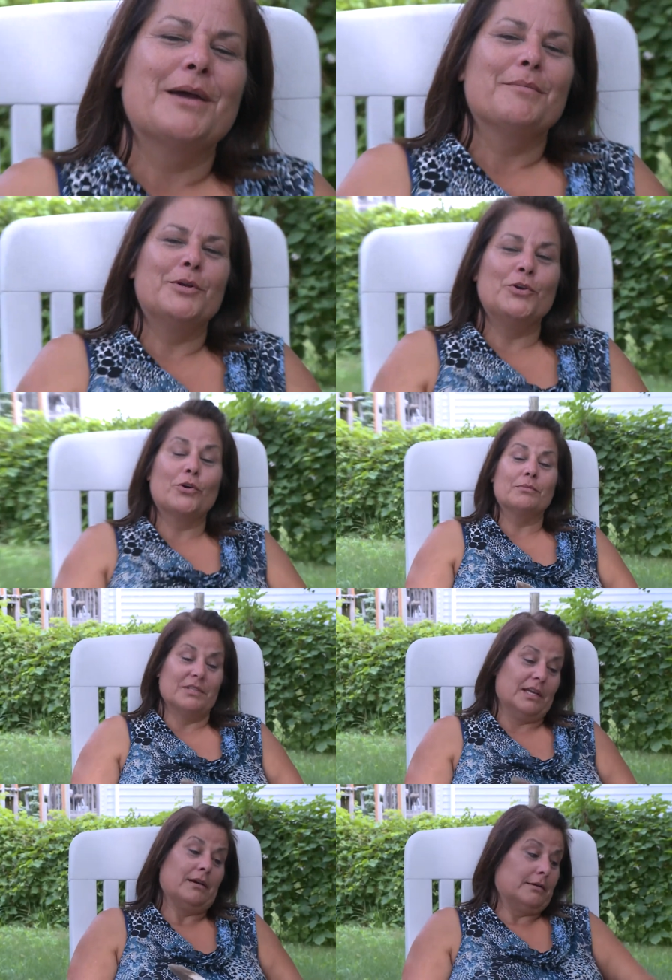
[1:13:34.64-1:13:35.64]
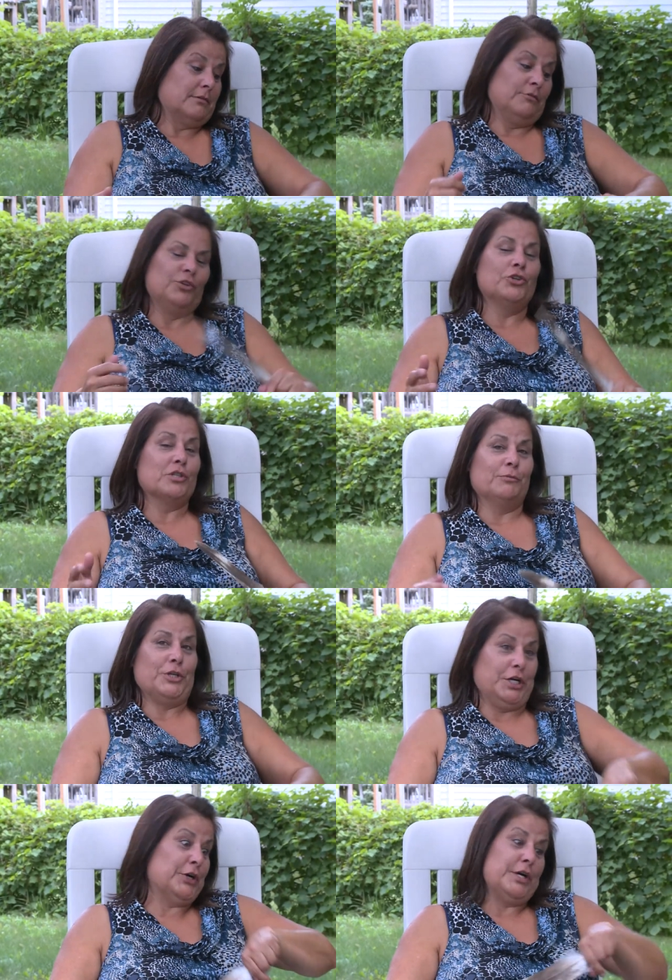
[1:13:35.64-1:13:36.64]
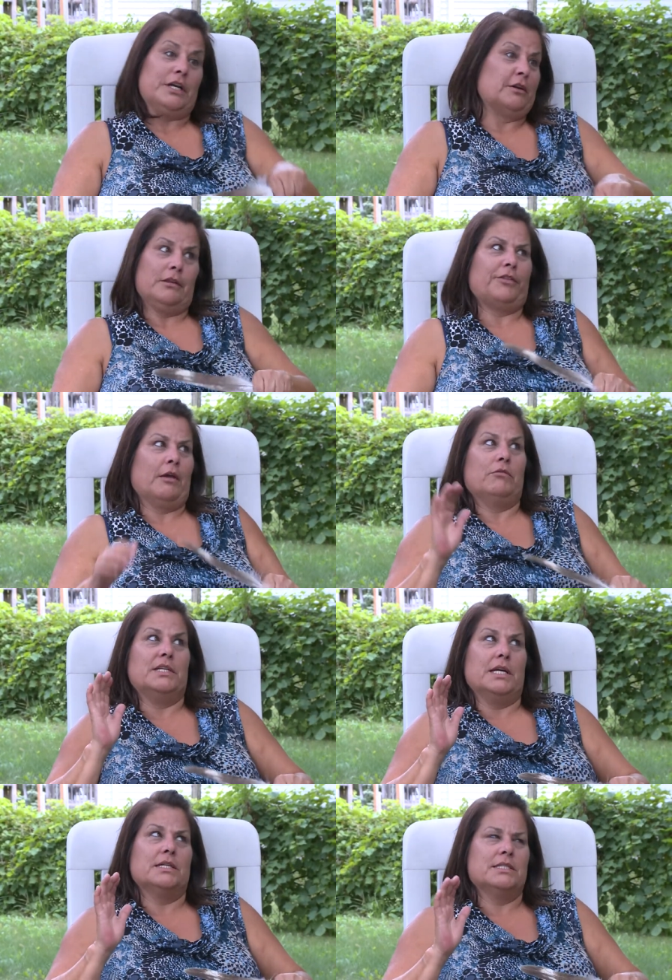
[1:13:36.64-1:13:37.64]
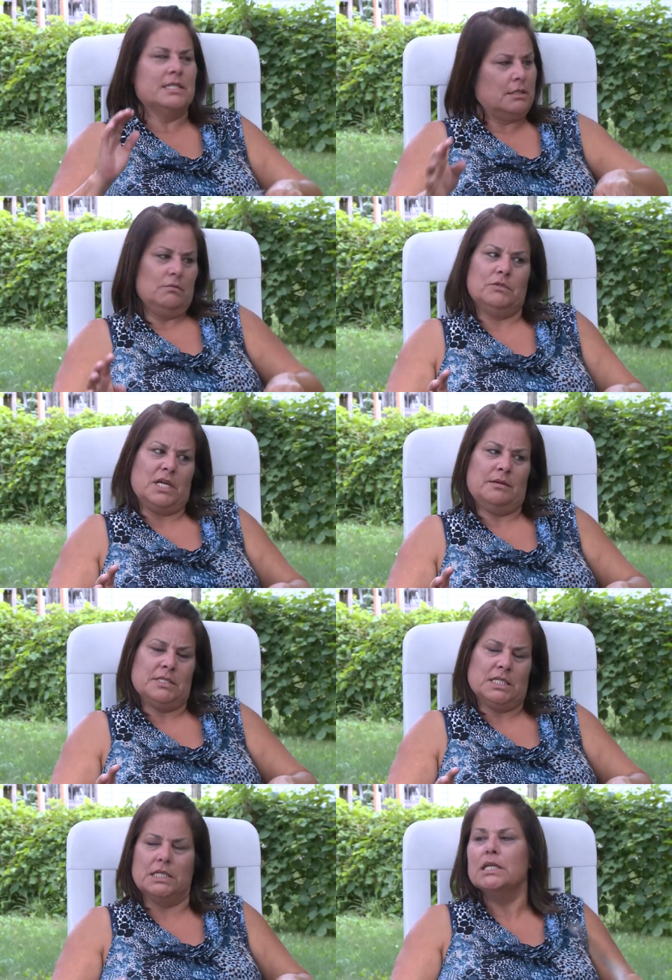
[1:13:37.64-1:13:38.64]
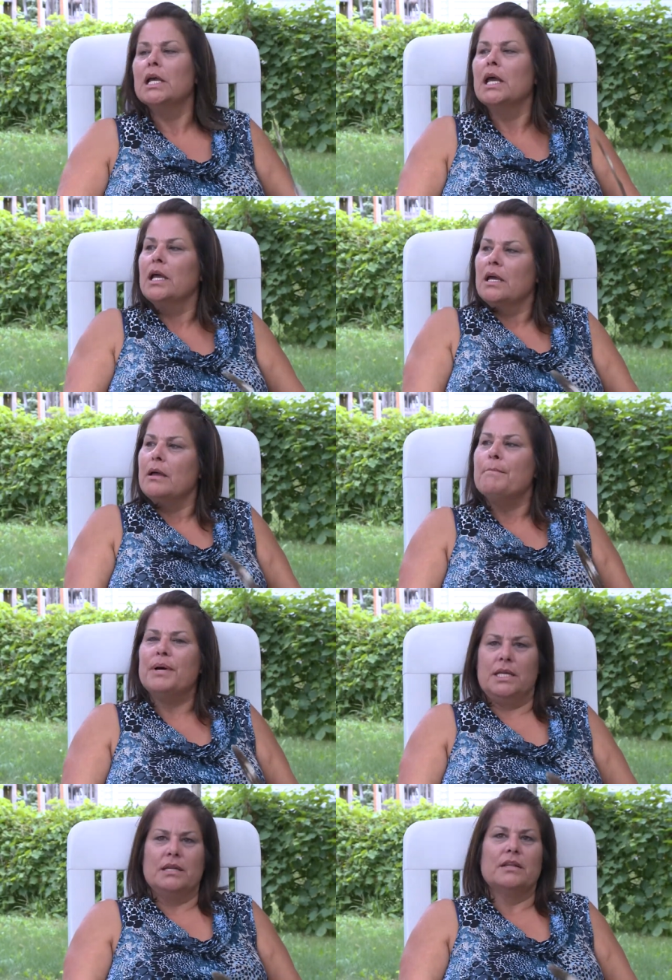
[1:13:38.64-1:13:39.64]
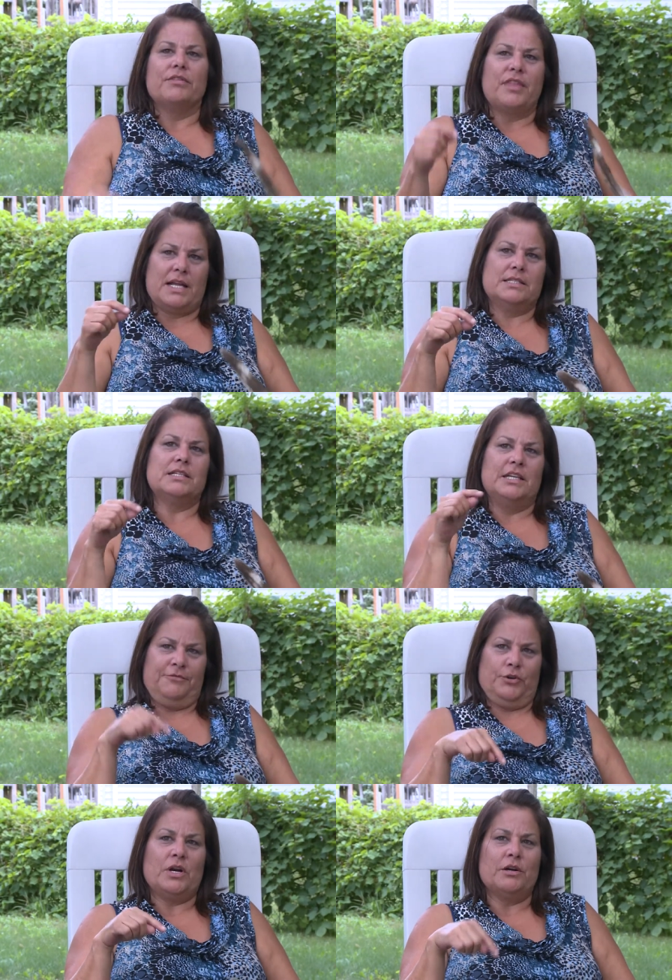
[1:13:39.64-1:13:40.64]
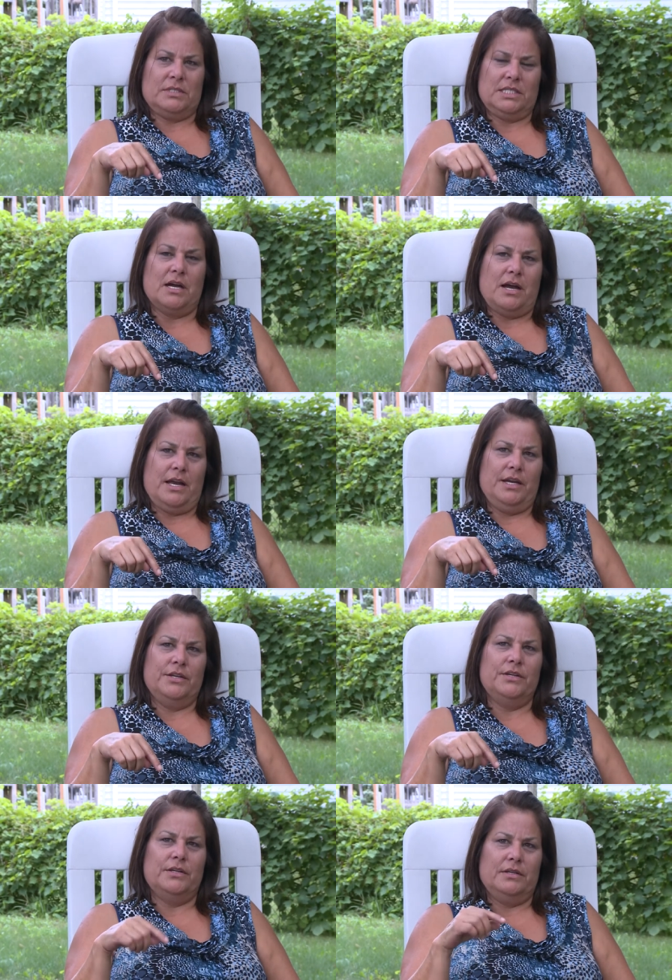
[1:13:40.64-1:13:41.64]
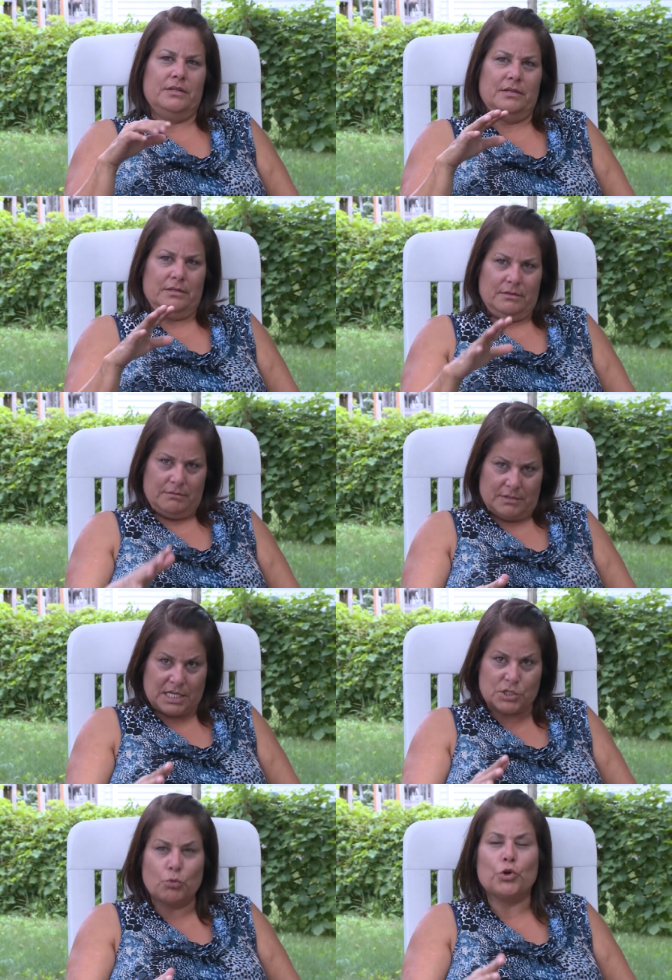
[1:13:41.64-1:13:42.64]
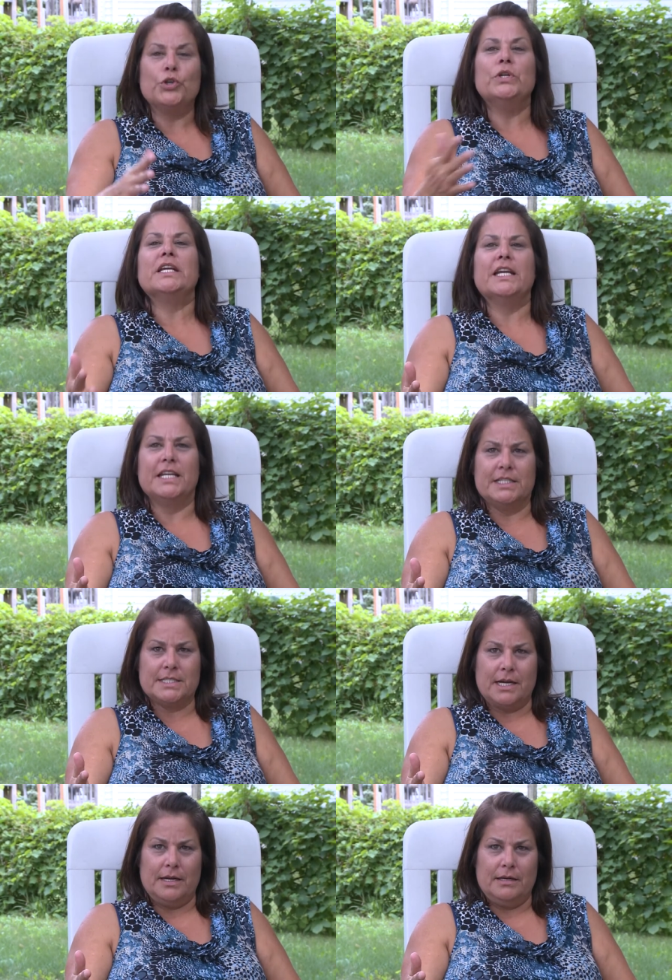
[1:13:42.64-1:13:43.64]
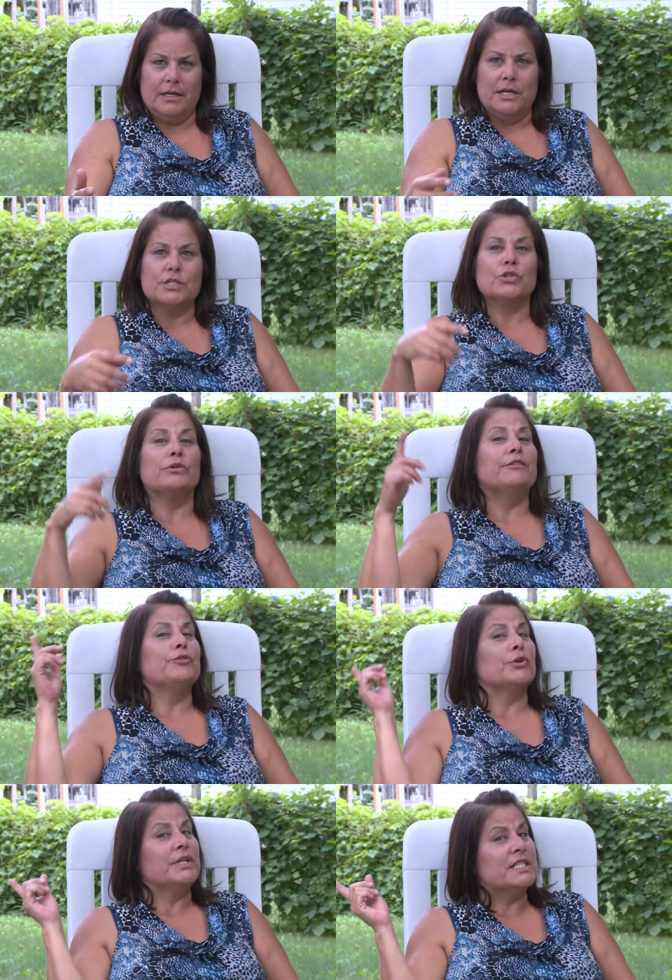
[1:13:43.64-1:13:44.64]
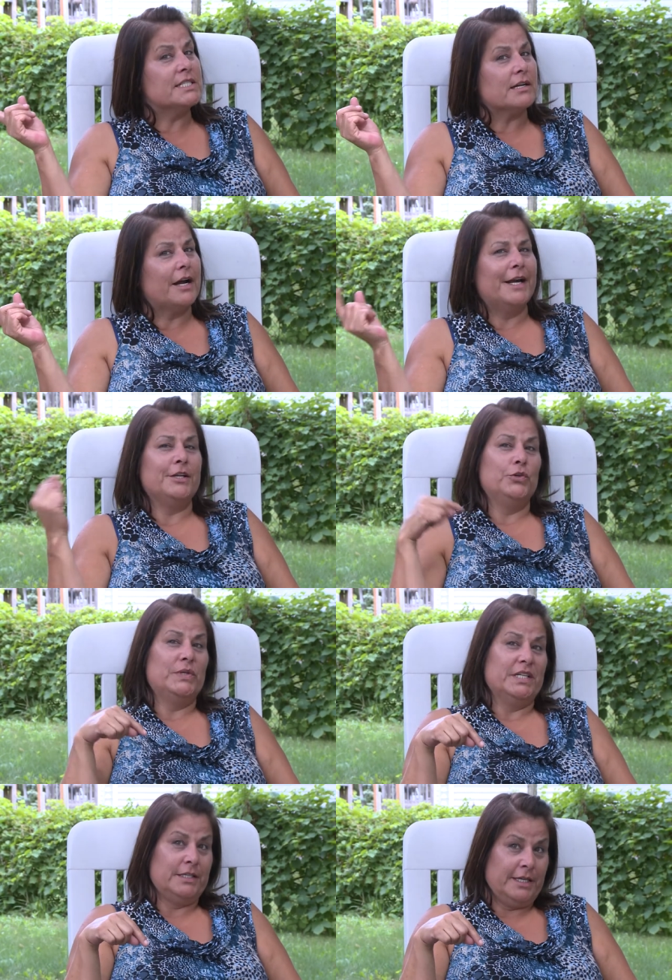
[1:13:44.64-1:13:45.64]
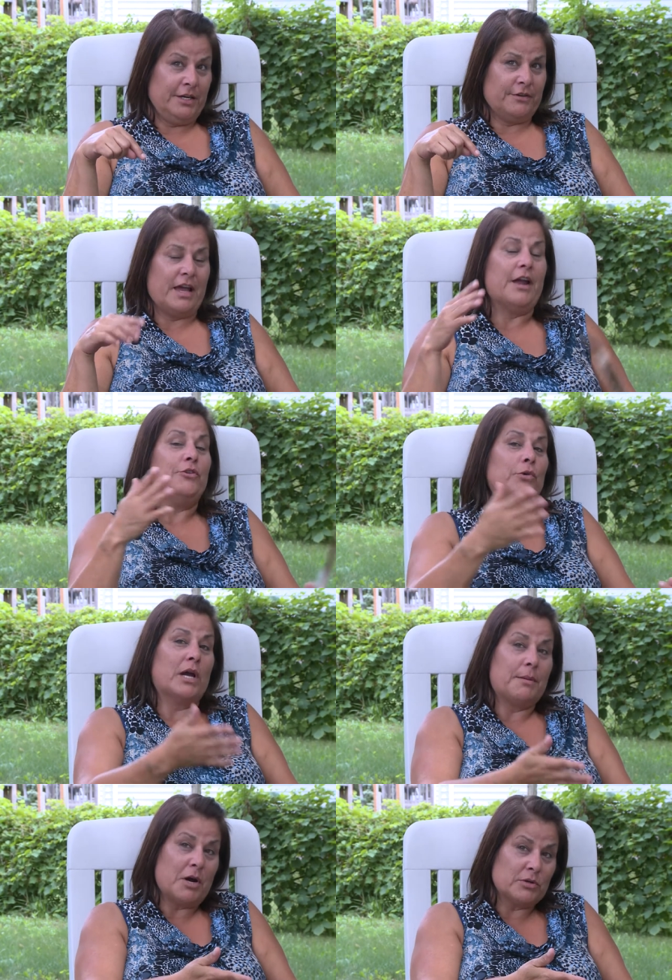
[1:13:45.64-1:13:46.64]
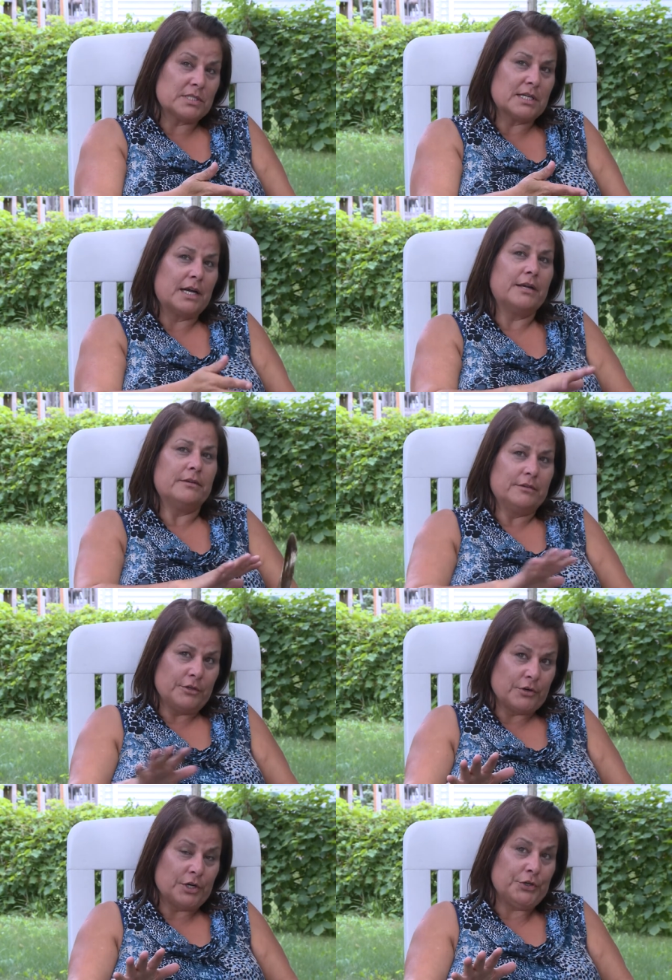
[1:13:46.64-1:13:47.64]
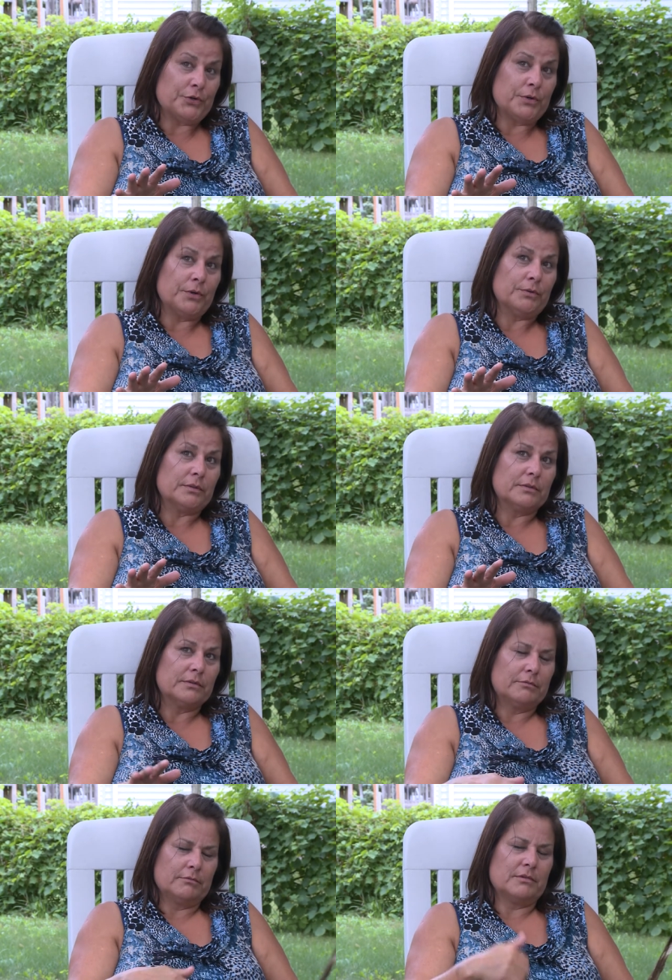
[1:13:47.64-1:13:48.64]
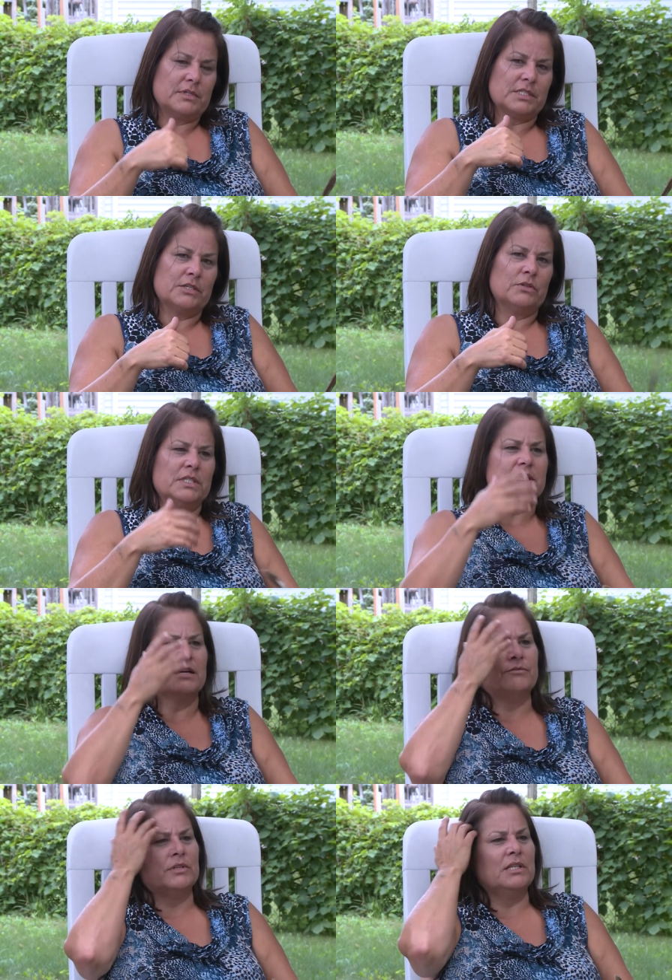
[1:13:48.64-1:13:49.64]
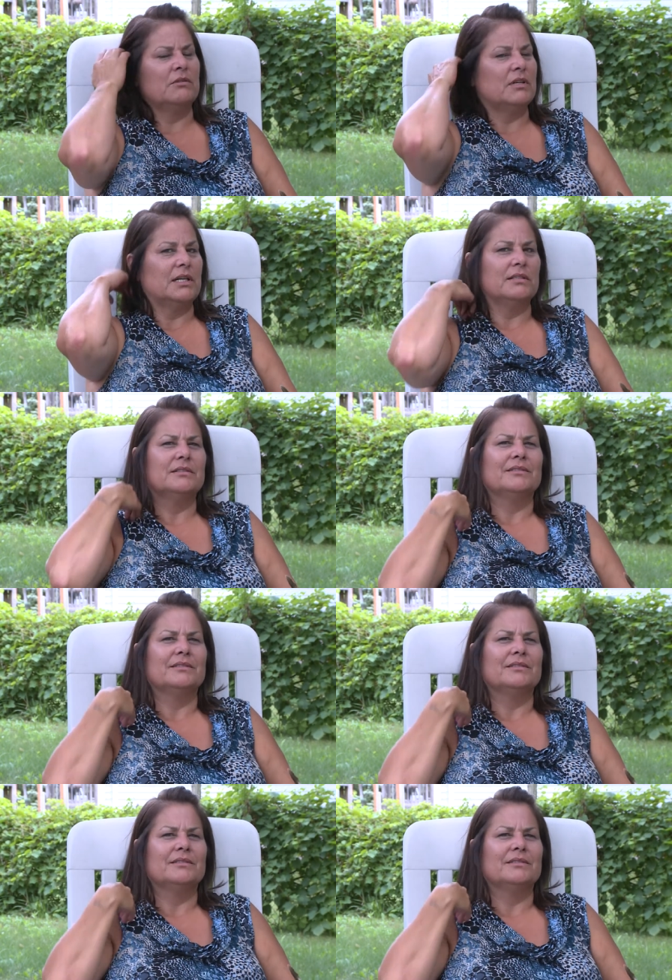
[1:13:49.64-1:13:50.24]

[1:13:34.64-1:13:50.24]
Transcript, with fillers: But, but normally, yeah, usually when you hear it, you'll think, "What day is it? What time is it?" But that's if you're outside, that's to warn you to get inside. So if you're inside and you didn't hear that and you come outside, you're on your own because they only sound for a little while